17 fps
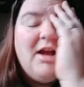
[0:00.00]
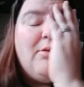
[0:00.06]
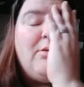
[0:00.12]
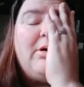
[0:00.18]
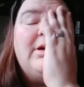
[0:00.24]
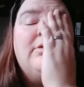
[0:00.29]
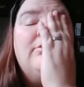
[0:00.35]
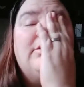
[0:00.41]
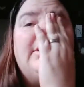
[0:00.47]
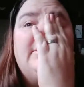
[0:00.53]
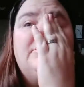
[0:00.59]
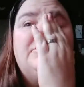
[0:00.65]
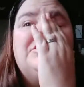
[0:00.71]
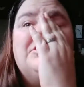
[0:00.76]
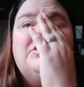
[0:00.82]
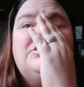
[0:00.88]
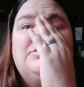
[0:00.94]
I want it where it
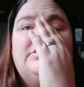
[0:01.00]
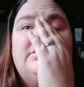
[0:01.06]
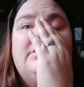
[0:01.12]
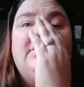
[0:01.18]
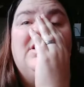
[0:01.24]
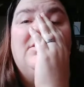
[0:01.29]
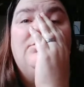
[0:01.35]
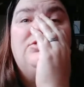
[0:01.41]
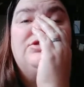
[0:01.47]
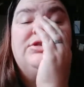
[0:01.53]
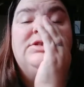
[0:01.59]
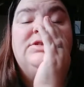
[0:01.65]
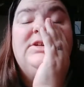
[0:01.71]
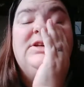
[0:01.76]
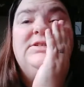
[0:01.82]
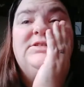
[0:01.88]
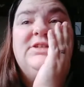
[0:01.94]
shows what the temperature
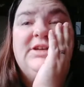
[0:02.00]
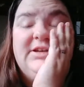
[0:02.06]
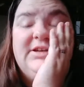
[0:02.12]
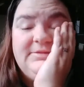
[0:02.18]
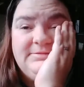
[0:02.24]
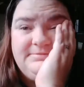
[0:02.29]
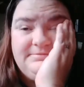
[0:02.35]
is outside.